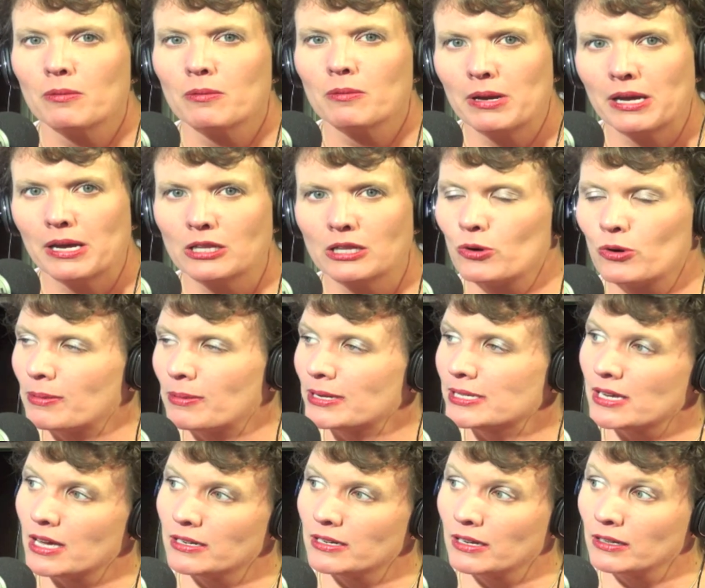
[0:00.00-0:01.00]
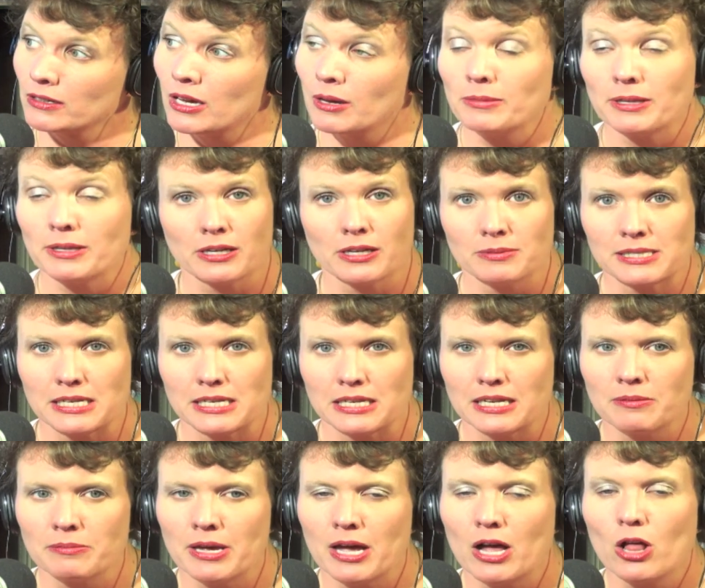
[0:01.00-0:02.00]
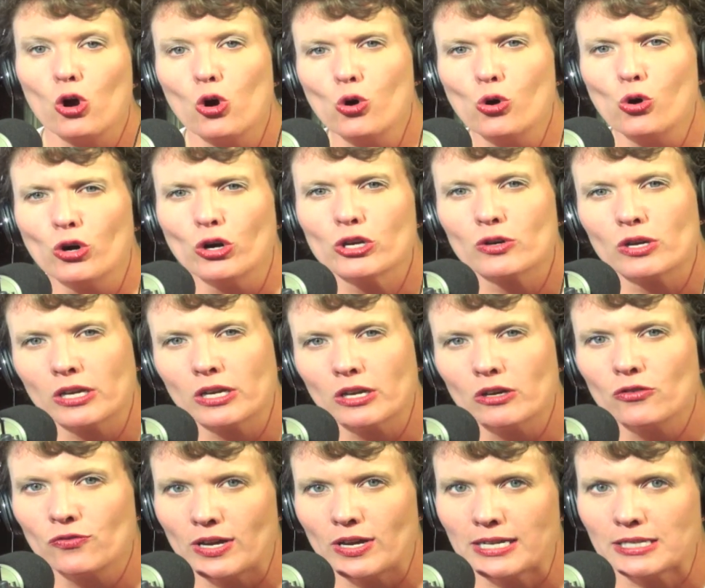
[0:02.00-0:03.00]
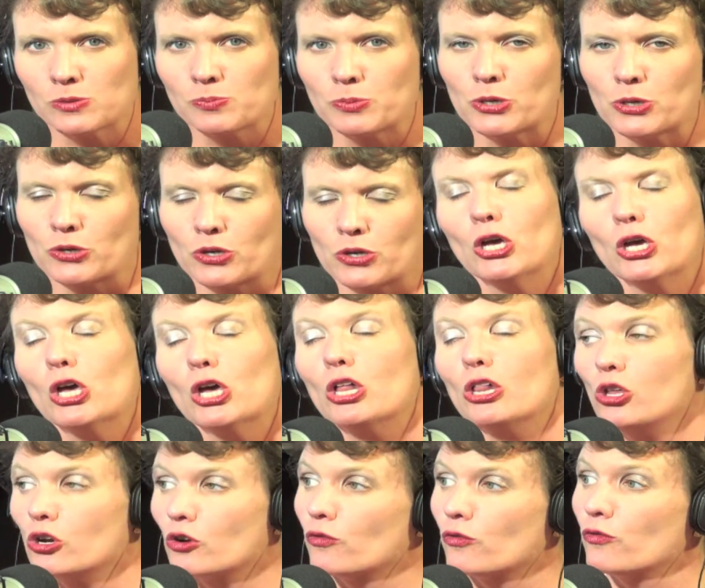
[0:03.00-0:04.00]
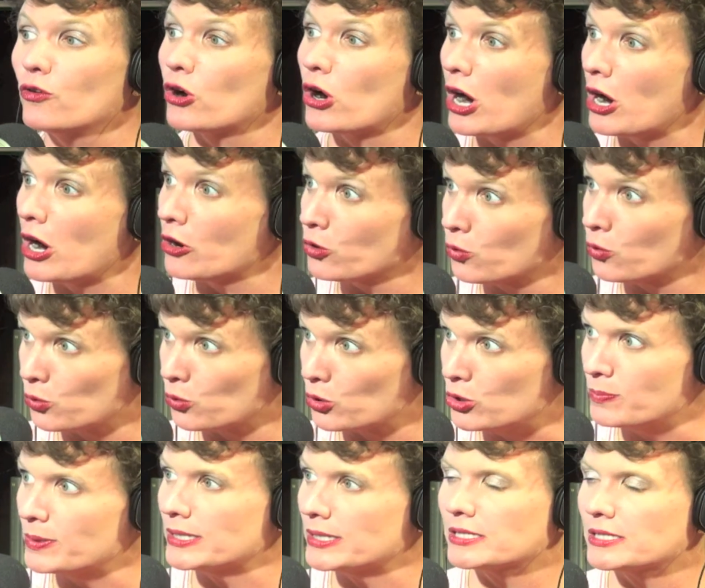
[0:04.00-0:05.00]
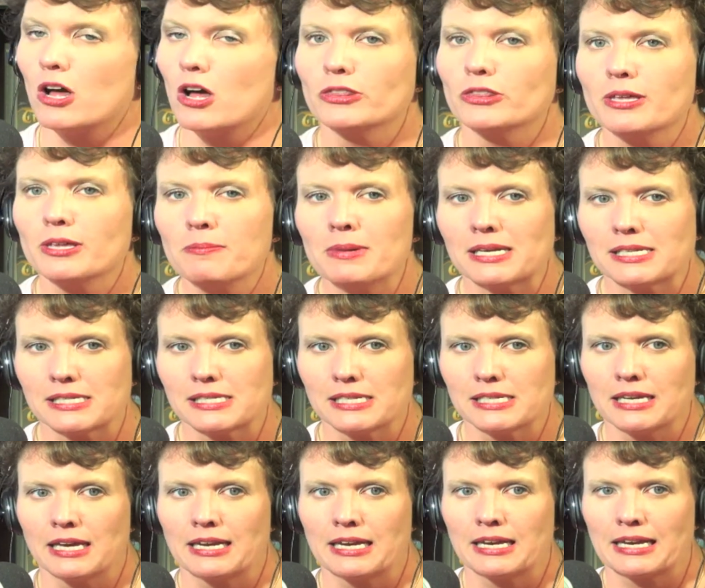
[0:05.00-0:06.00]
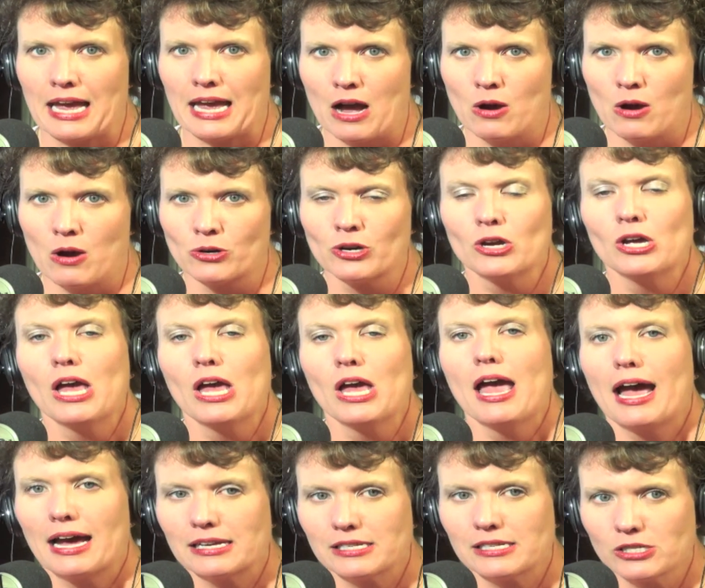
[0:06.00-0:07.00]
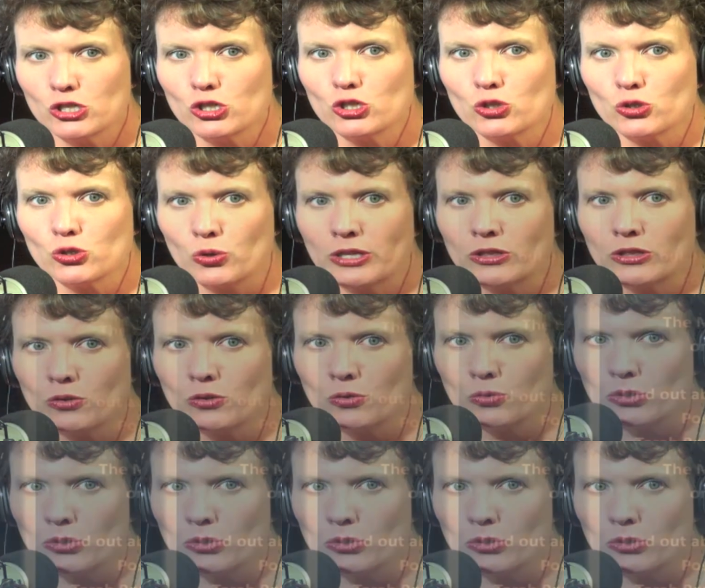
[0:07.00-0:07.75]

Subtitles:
mail@rabbiscott.com, that comes to email, or you can go to Facebook. Look for our group. It's called the Messianic Hour. Ask to join the